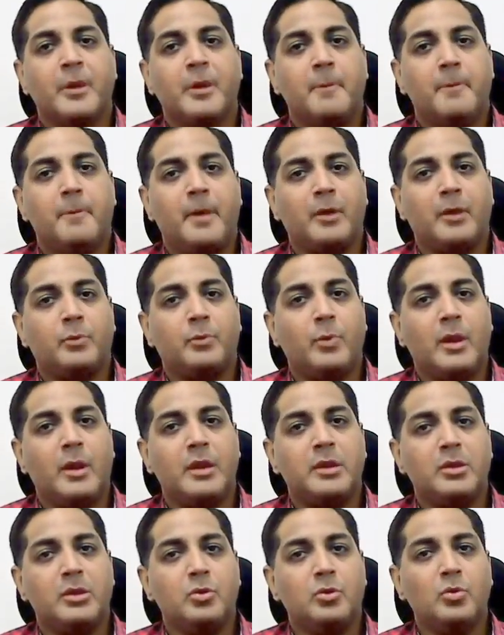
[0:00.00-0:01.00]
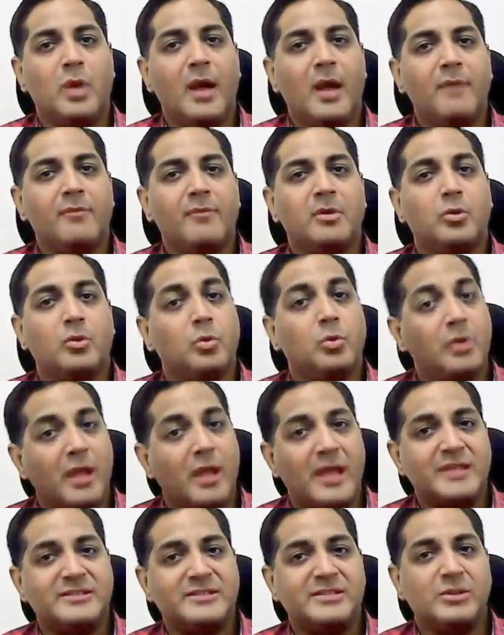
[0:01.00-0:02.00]
But when you have a good
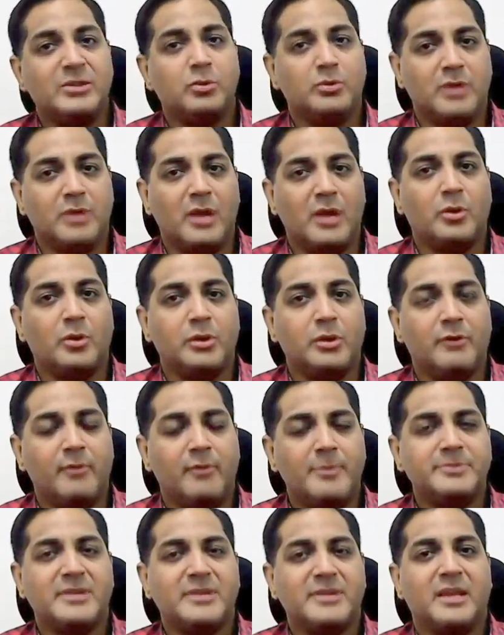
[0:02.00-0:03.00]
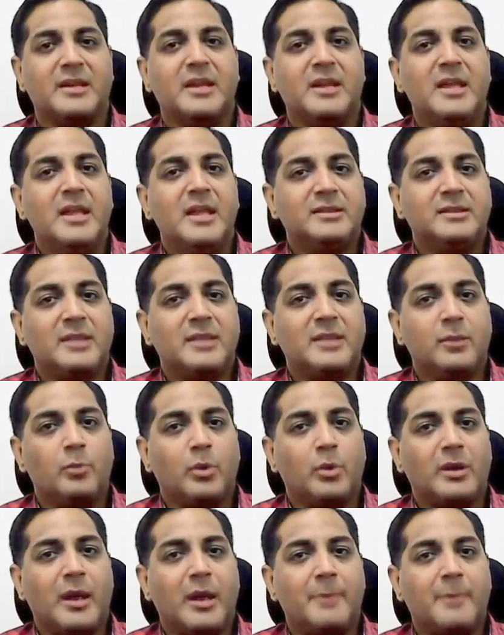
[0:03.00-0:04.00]
SEO done on your website, then
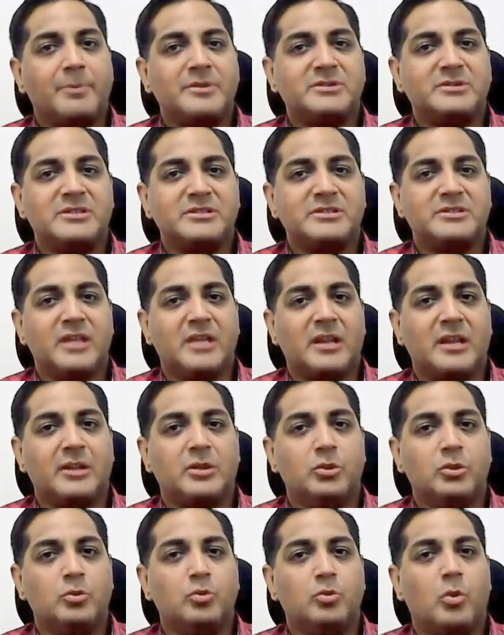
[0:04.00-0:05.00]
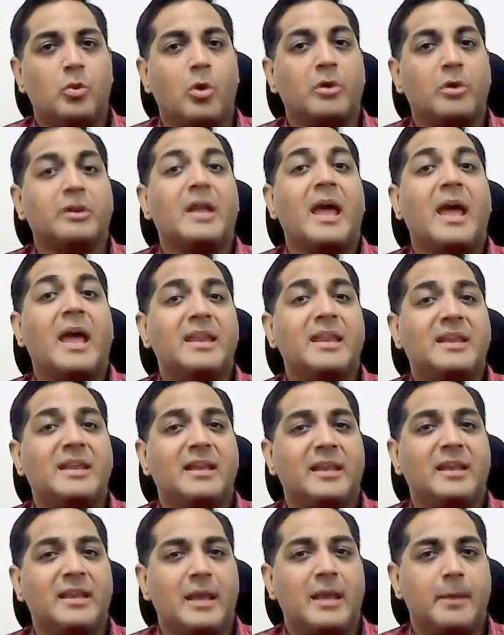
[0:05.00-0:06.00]
what happens is that you
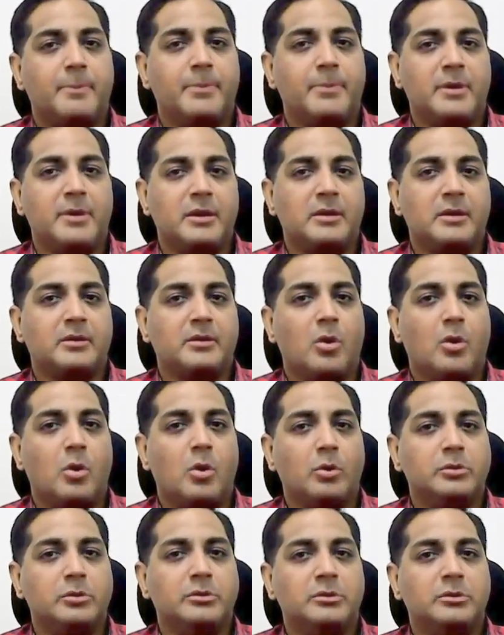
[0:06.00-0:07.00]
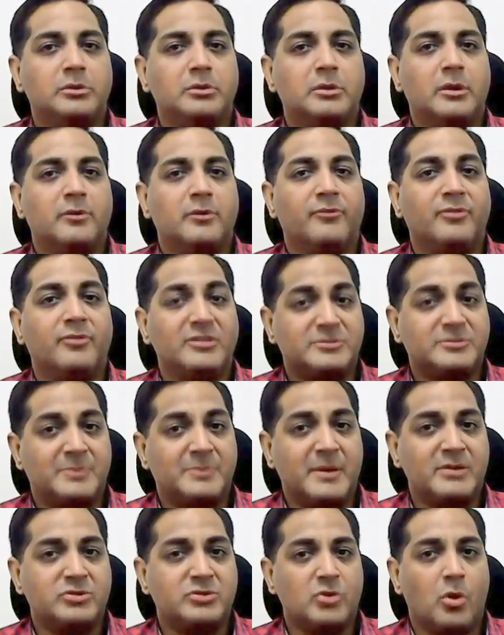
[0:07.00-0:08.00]
organically appear on the first
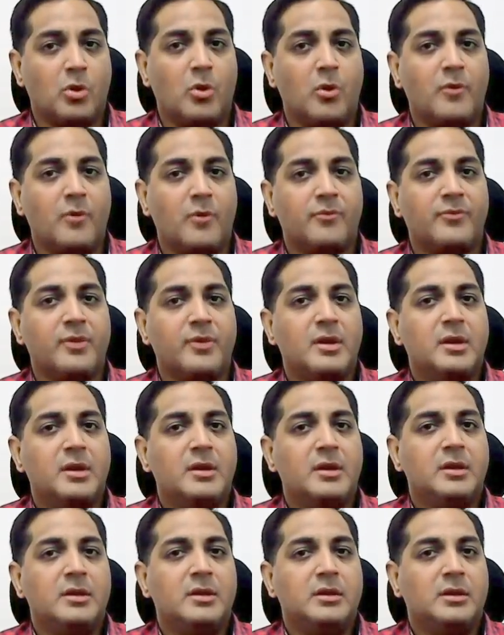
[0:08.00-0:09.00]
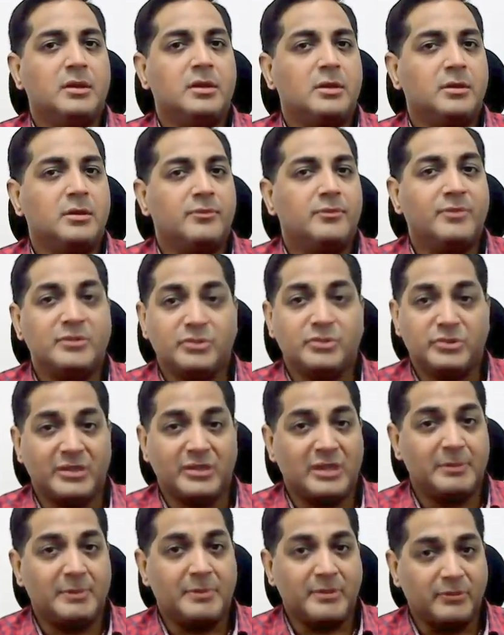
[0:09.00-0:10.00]
or
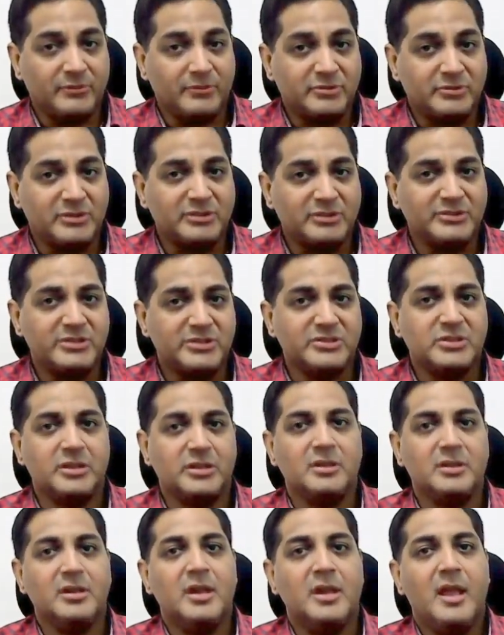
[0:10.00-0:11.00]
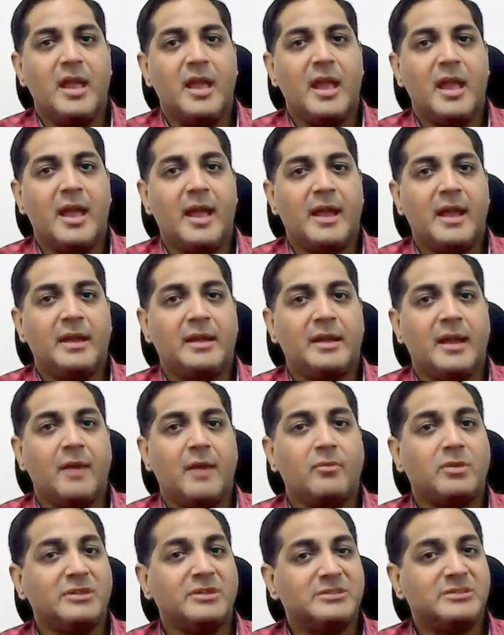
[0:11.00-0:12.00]
second page of the search engine, and
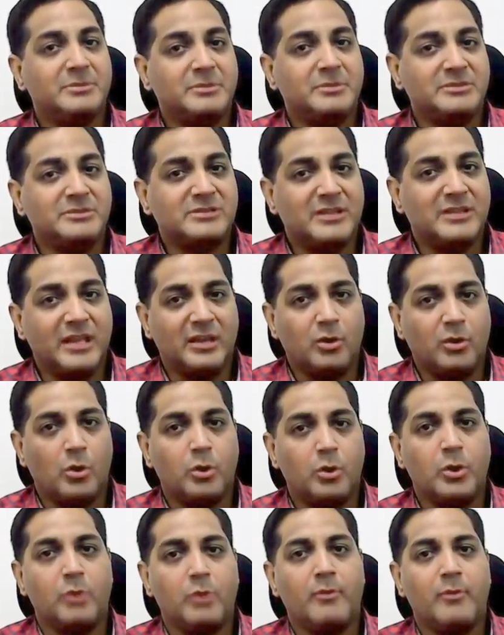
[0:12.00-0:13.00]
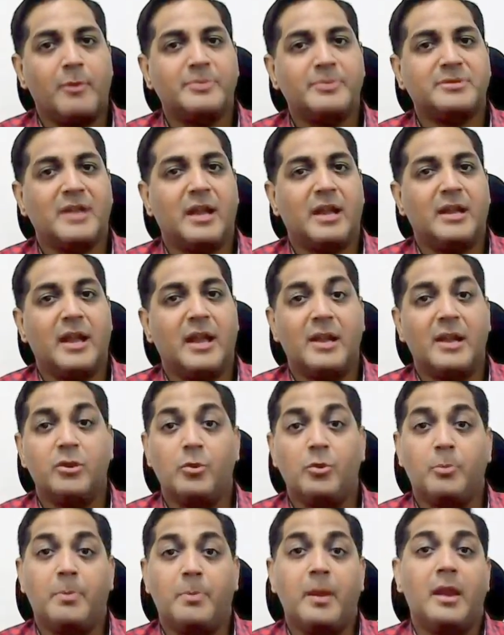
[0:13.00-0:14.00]
now customers click on your website and
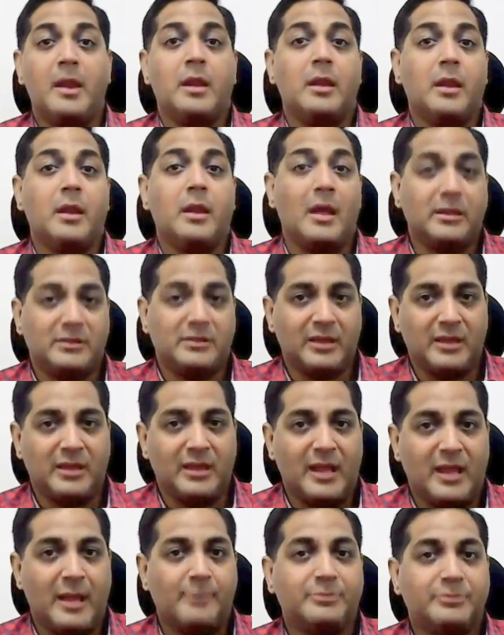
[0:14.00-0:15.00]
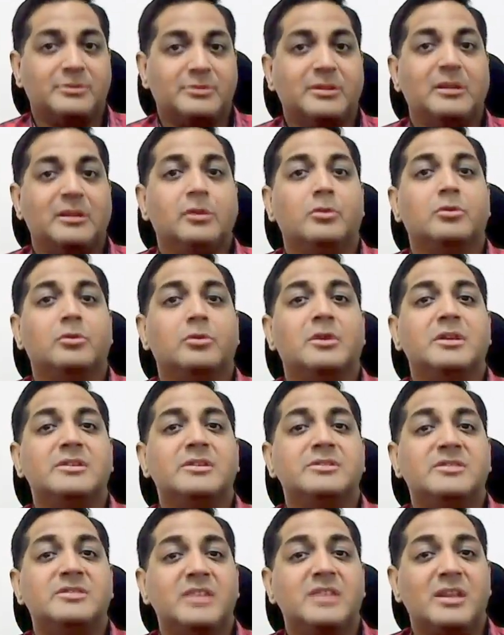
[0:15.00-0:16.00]
you pay nothing,
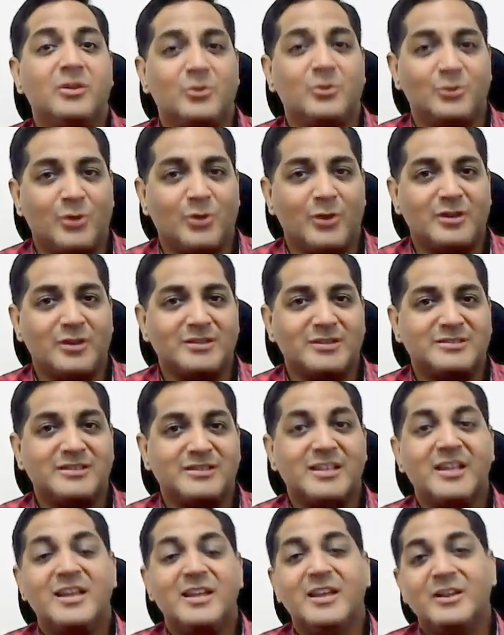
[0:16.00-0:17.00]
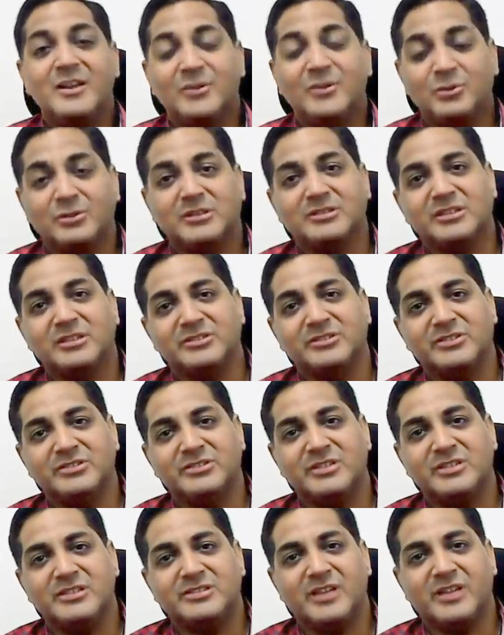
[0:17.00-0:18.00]
absolutely $0 to the search
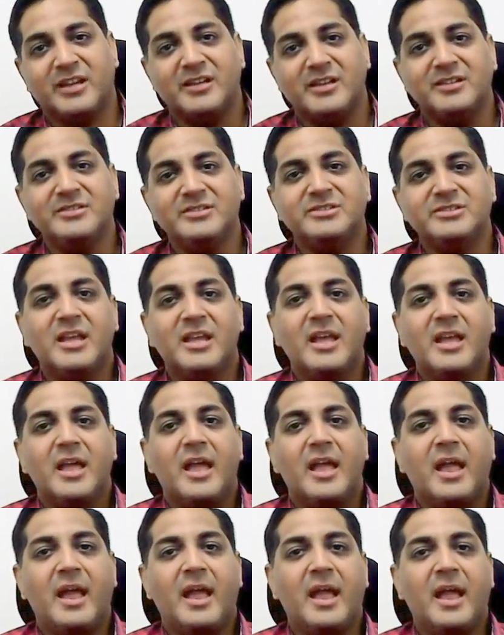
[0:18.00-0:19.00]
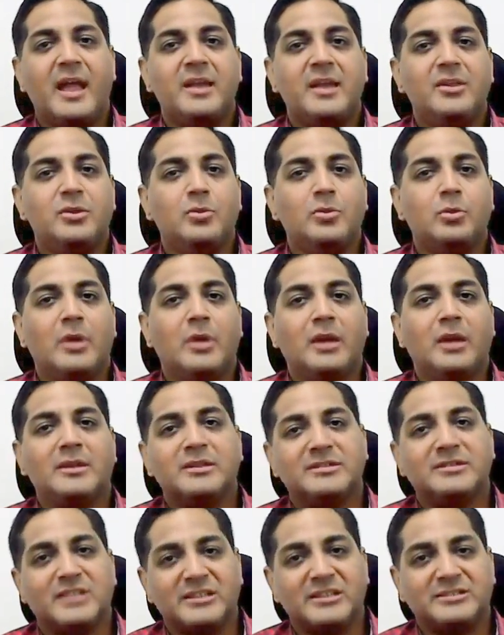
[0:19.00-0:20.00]
engine giants, and you get
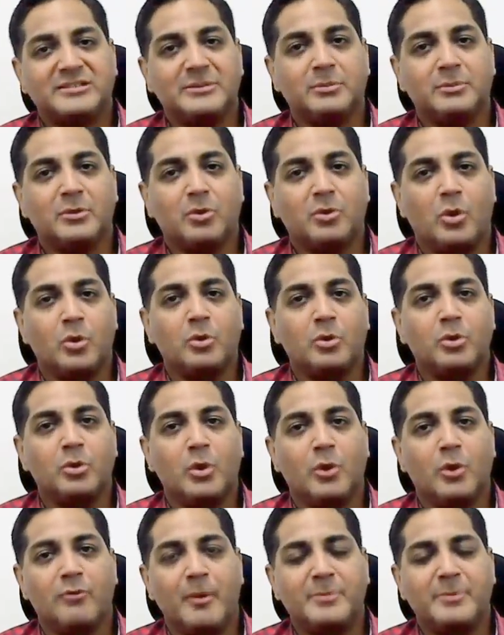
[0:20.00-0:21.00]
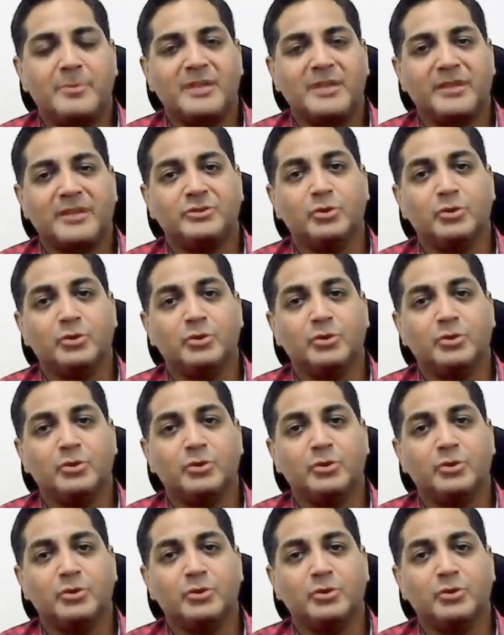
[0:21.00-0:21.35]
this customer on your website.